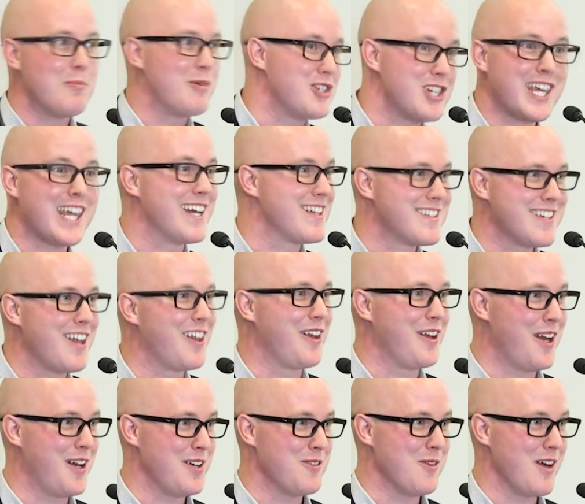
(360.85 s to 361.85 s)
but you can't sell
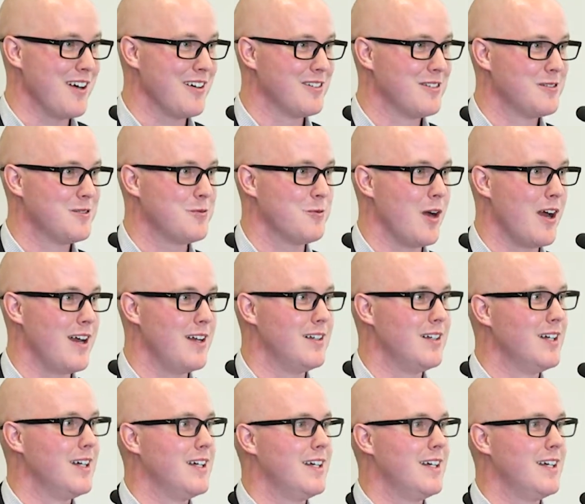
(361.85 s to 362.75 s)
it anywhere, right?